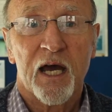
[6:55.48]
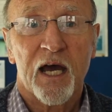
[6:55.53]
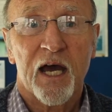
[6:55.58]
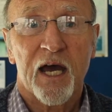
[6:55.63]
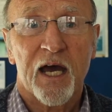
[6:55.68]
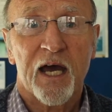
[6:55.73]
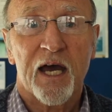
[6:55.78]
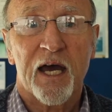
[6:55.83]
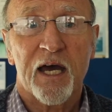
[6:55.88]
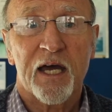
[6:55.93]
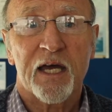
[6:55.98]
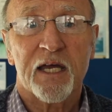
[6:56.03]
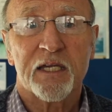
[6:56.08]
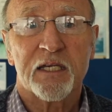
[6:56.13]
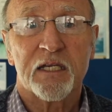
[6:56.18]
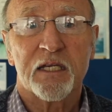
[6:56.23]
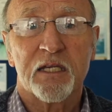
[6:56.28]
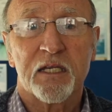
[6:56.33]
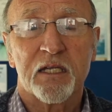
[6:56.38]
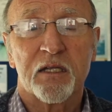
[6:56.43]

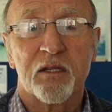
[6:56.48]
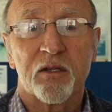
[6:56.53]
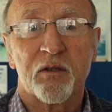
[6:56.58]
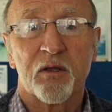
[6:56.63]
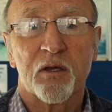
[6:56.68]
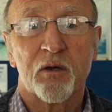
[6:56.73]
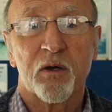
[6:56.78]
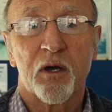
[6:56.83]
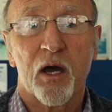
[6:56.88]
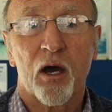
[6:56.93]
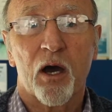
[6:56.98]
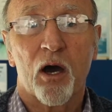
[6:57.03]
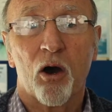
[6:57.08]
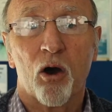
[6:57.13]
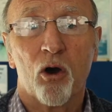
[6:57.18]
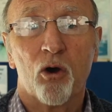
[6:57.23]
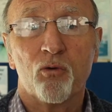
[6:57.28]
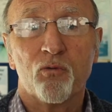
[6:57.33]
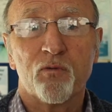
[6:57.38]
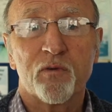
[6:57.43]
and
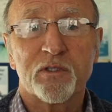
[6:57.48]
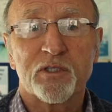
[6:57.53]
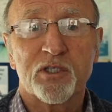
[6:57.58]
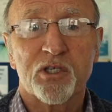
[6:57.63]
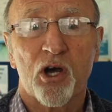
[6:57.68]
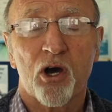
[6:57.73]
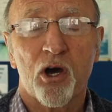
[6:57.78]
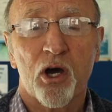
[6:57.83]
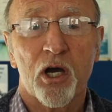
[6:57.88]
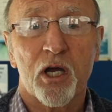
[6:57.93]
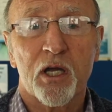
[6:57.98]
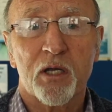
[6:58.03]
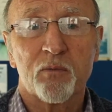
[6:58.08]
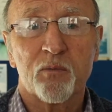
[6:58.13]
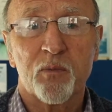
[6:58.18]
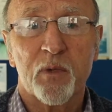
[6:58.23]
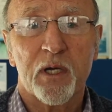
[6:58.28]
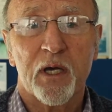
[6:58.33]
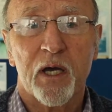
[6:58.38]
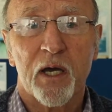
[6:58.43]
over
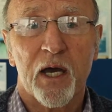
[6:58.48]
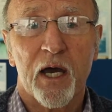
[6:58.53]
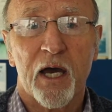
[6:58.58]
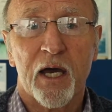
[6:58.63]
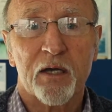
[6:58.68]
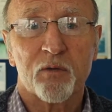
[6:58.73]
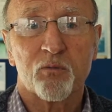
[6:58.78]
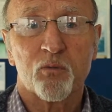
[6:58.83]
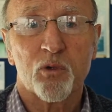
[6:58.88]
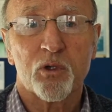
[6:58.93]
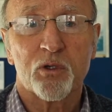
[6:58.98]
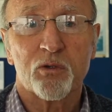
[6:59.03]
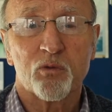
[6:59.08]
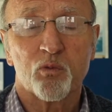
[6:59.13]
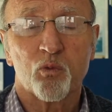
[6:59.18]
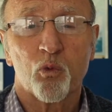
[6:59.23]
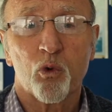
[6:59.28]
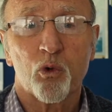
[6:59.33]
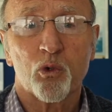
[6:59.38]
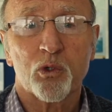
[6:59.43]
time and with
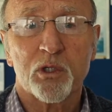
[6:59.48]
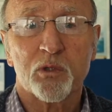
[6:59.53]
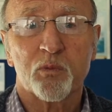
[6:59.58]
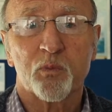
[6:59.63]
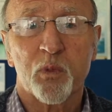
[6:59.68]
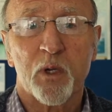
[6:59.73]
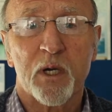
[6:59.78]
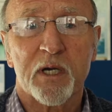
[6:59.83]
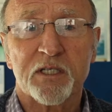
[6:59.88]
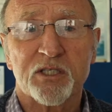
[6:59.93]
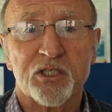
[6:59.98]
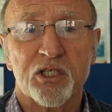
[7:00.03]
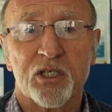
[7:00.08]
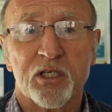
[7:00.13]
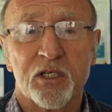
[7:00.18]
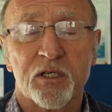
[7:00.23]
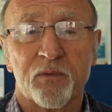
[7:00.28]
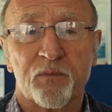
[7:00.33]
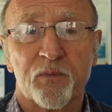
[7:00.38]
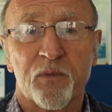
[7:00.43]
water
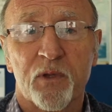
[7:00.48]
pressure,